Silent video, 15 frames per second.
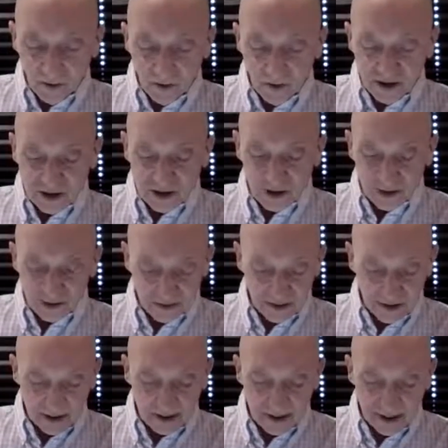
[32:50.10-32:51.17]
Wishing,
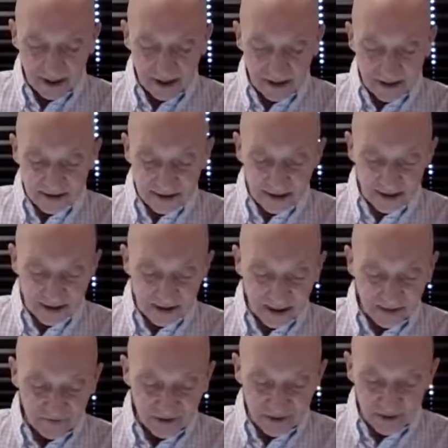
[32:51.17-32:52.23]
in gladness and in
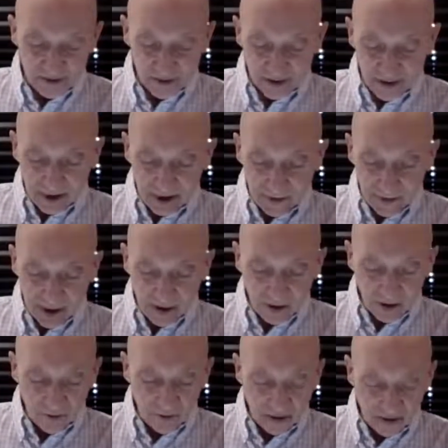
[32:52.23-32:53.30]
safety, may
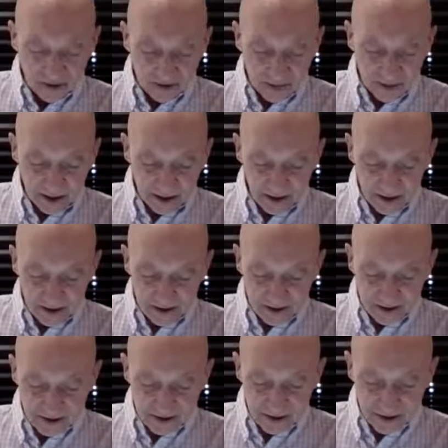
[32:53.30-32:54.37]
all beings be at
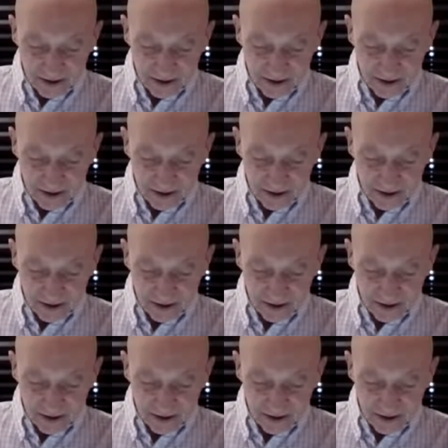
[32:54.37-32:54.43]
ease.